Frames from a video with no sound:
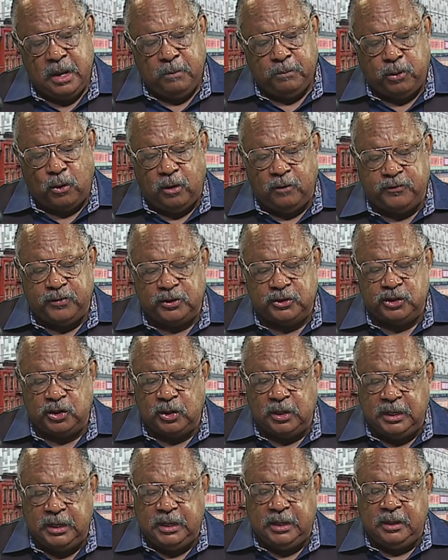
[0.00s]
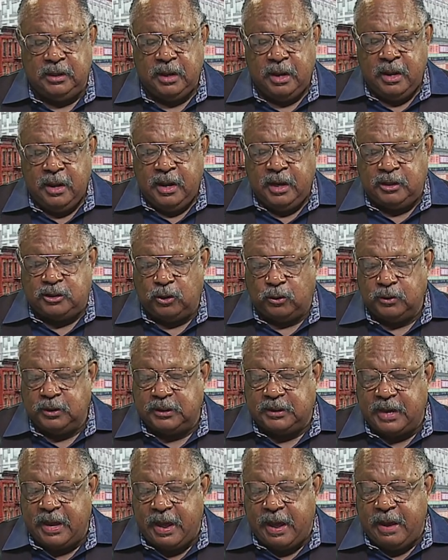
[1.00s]
Point for Chirlane, he told the
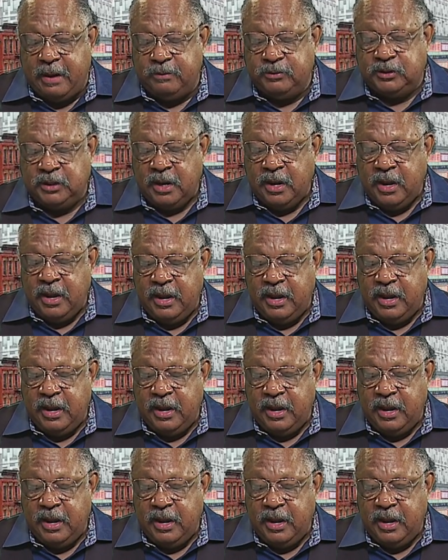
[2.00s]
Times